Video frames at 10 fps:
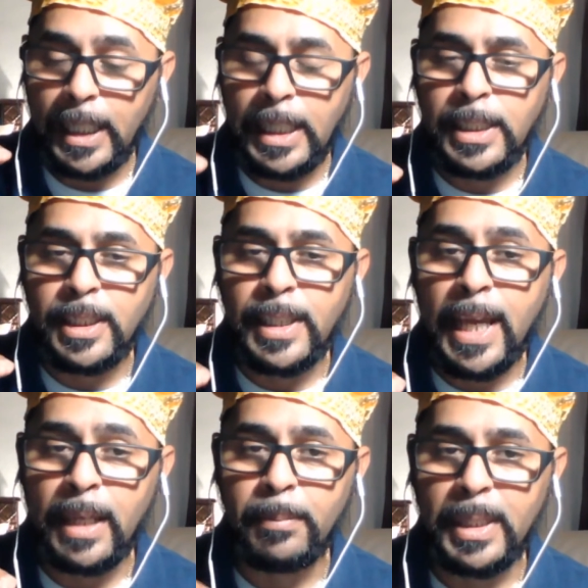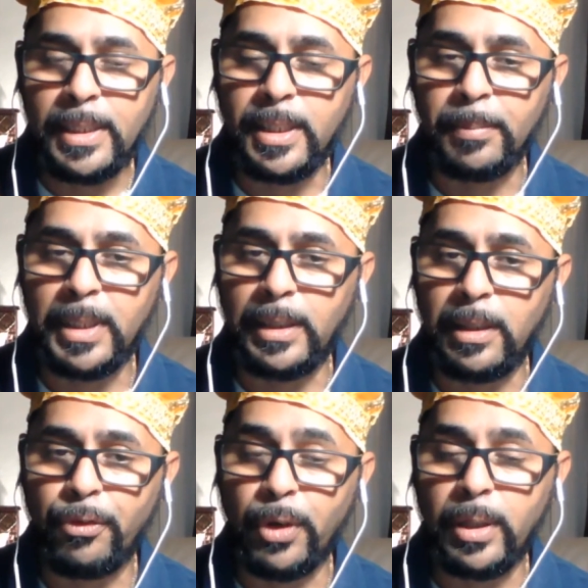each name means something
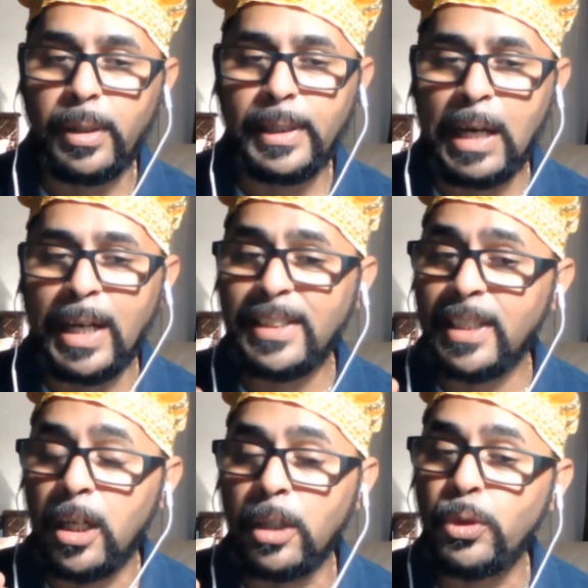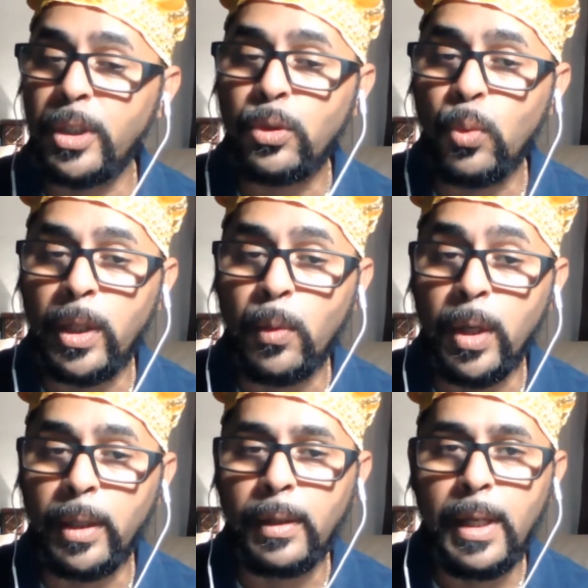different. Now, I said
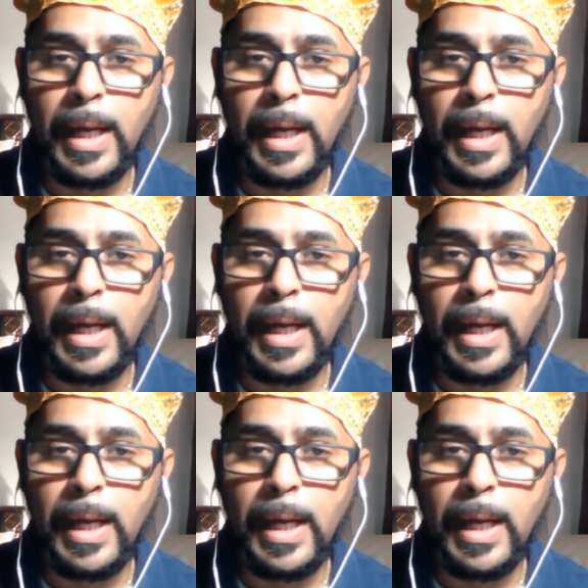121.